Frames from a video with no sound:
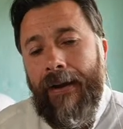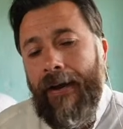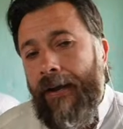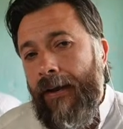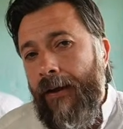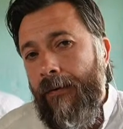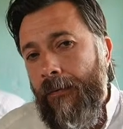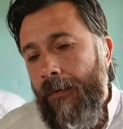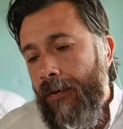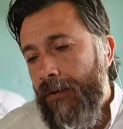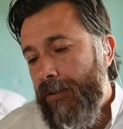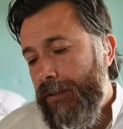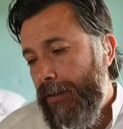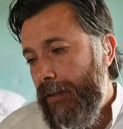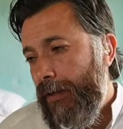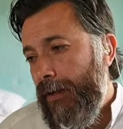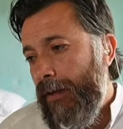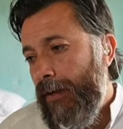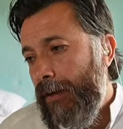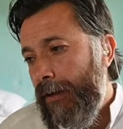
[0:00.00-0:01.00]
Hannah was
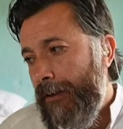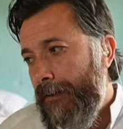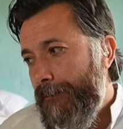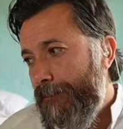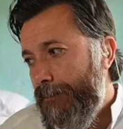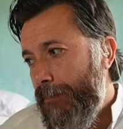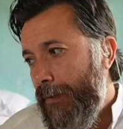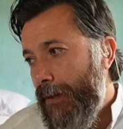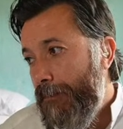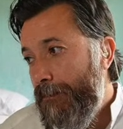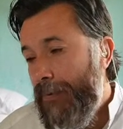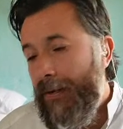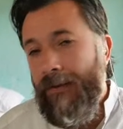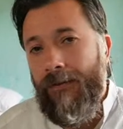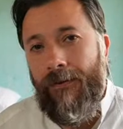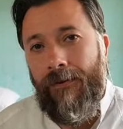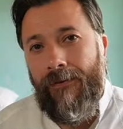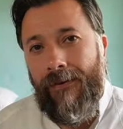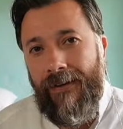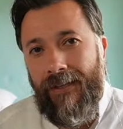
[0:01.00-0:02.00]

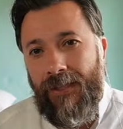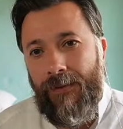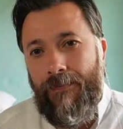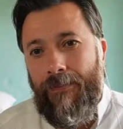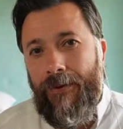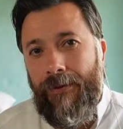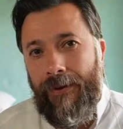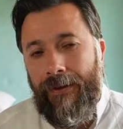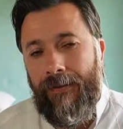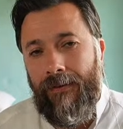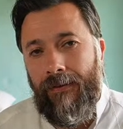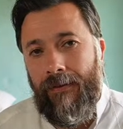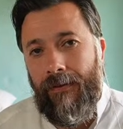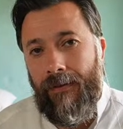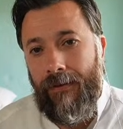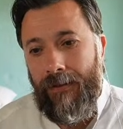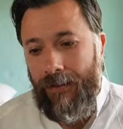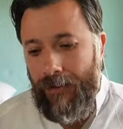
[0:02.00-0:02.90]
bitter in spirit.